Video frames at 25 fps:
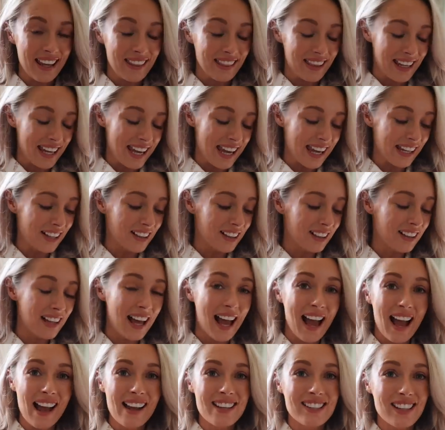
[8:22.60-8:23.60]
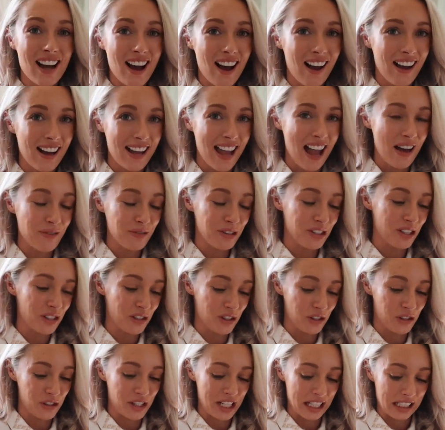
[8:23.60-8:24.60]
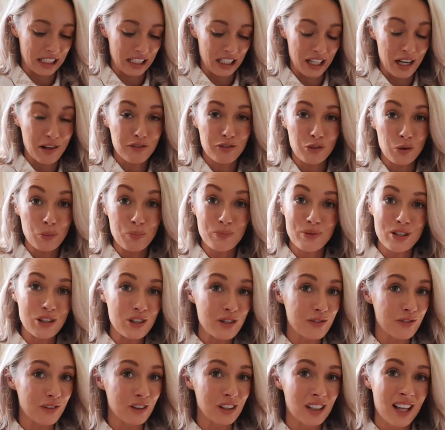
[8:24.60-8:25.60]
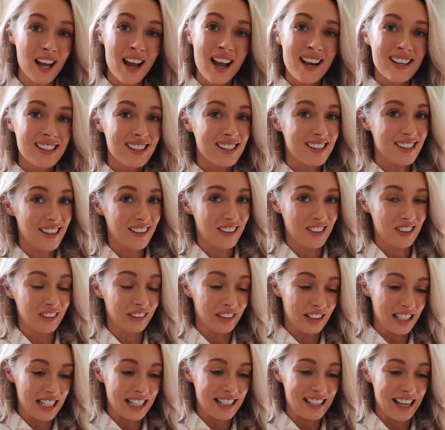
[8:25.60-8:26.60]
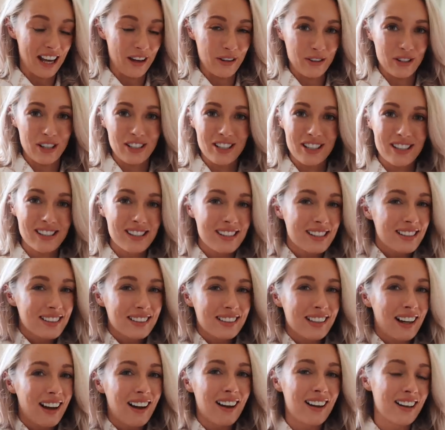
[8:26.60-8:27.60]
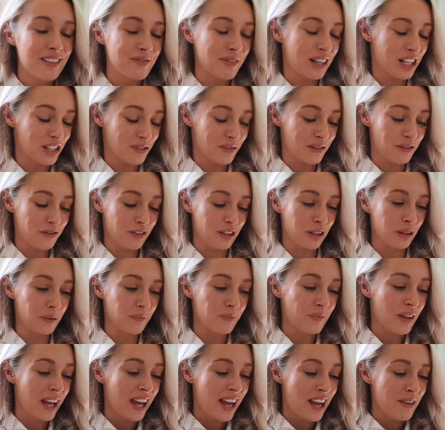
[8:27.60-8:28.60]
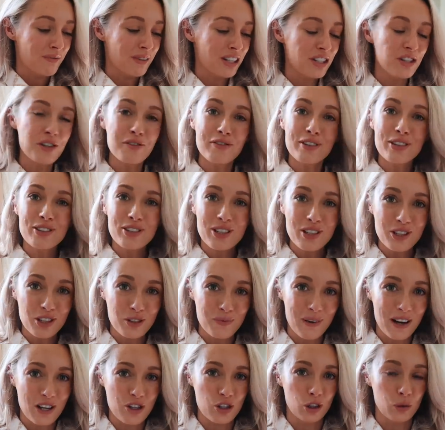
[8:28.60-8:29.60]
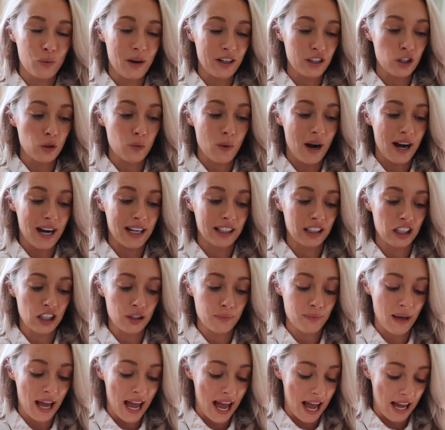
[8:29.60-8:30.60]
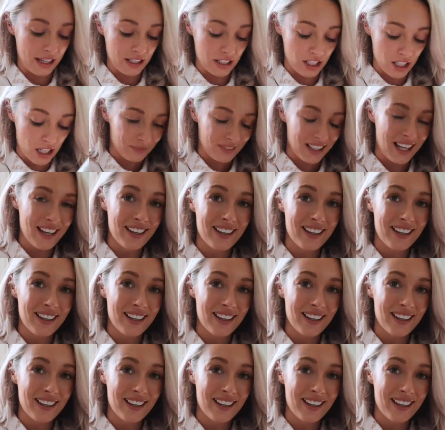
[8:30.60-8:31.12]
in the heel, and I am such a stickler for beautiful, subtle details. I just, oh, it makes you feel so special when you're wearing them. And